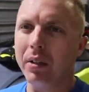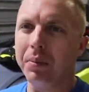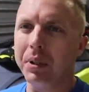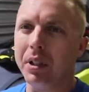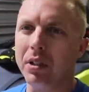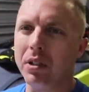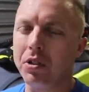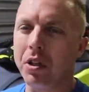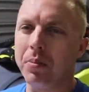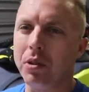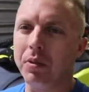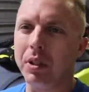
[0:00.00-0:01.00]
with the
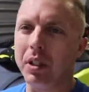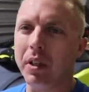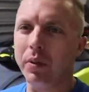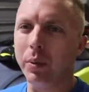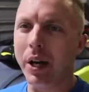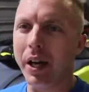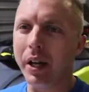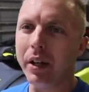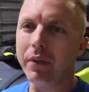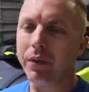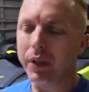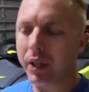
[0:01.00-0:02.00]
description with the
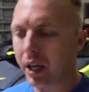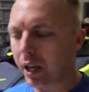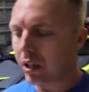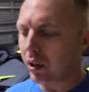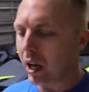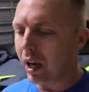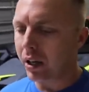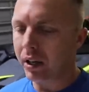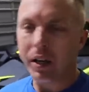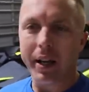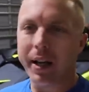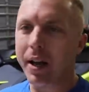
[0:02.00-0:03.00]
giveaway, figure out how you
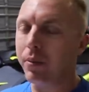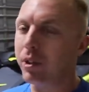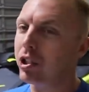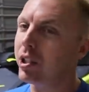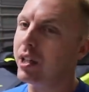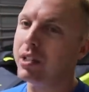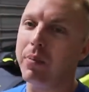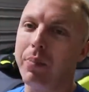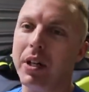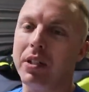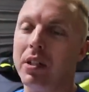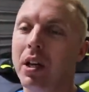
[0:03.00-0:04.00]
enter, and I wish you guys the
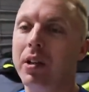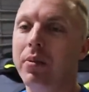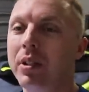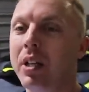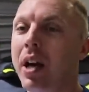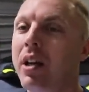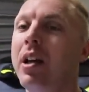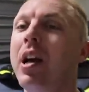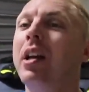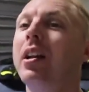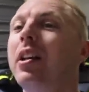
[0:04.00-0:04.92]
best luck with that.